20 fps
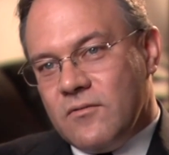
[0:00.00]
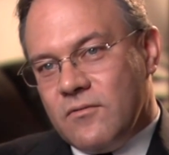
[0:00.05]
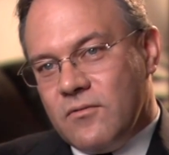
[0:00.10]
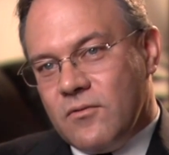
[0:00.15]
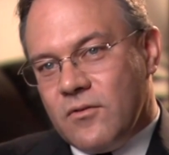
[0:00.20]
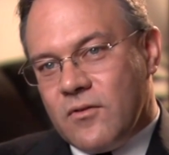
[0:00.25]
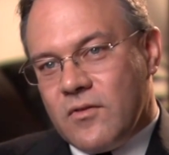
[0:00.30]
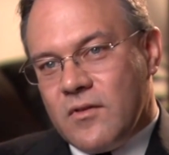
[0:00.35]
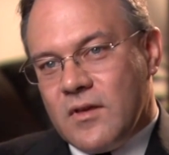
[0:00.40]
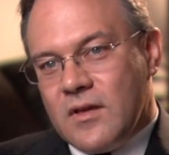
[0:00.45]

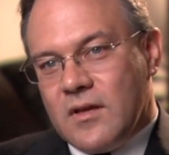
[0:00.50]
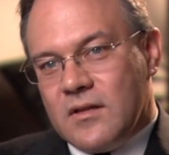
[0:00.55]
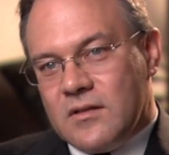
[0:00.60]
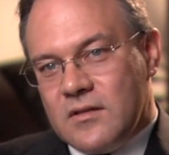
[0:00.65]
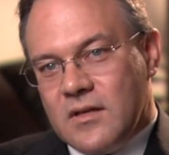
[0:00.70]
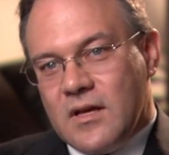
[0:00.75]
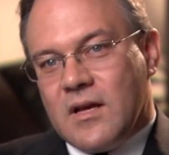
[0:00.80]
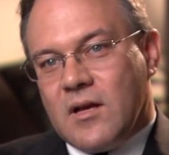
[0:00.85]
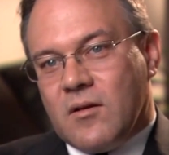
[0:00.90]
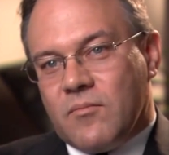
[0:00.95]

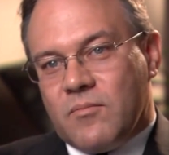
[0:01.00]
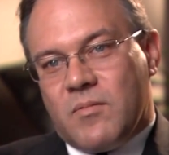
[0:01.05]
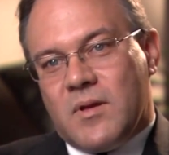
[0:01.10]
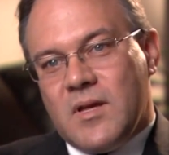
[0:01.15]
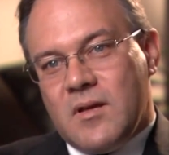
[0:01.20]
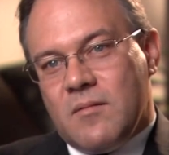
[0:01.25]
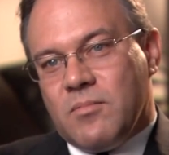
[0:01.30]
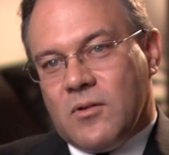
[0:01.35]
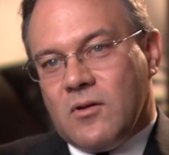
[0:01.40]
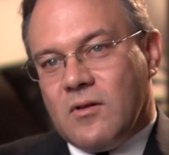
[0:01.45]
to help
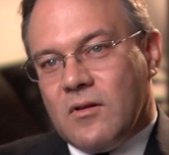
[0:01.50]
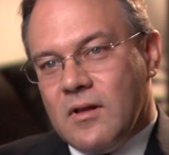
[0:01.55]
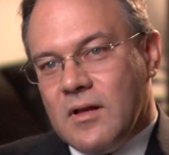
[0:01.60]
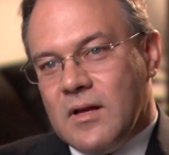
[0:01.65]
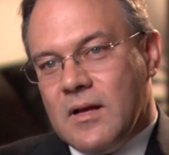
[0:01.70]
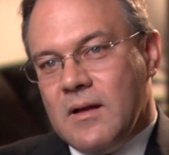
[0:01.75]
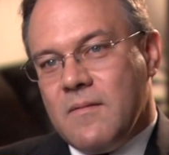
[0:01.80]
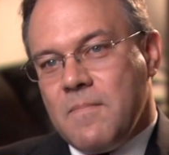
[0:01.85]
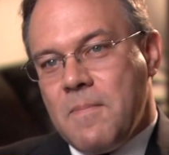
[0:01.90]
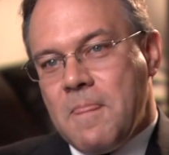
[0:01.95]
people
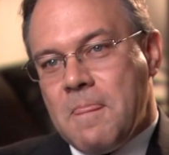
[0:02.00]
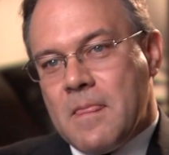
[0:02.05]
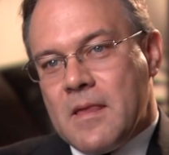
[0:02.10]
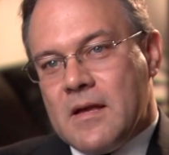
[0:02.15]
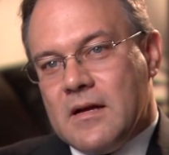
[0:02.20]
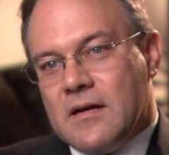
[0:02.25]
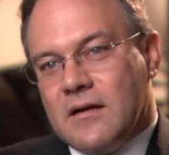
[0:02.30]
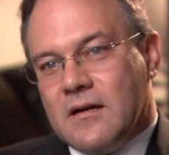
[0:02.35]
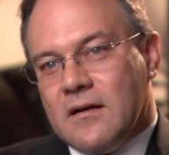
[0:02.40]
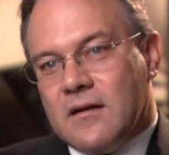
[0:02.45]

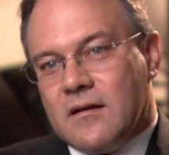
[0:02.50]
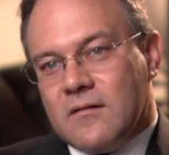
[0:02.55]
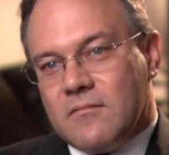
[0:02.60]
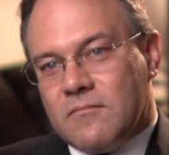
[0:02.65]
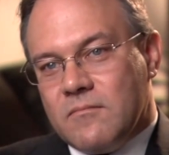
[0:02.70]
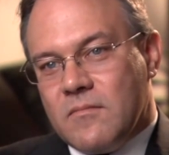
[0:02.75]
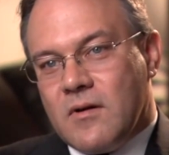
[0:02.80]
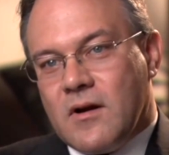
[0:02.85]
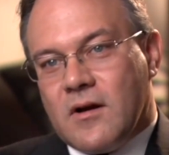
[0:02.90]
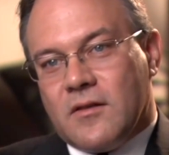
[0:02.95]

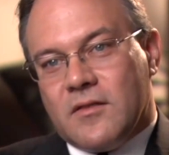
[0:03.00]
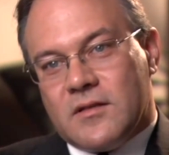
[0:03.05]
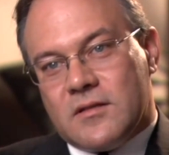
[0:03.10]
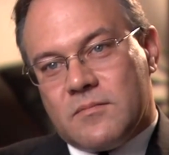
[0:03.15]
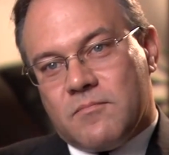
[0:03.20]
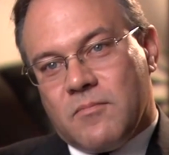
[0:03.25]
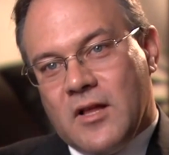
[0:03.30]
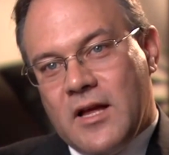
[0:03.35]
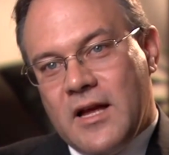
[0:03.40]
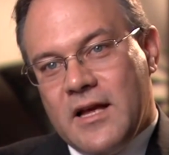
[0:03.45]
on this
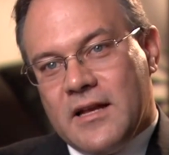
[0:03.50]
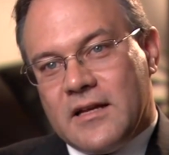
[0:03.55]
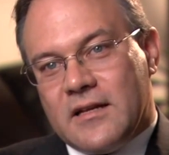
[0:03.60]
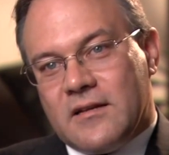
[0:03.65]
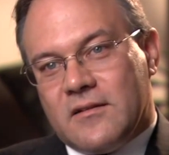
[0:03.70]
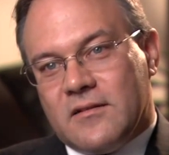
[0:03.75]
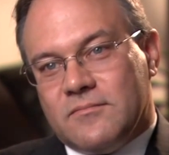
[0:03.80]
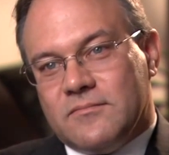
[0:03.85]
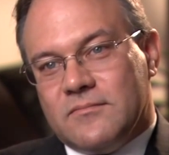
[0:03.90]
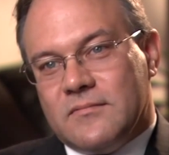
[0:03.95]
planet.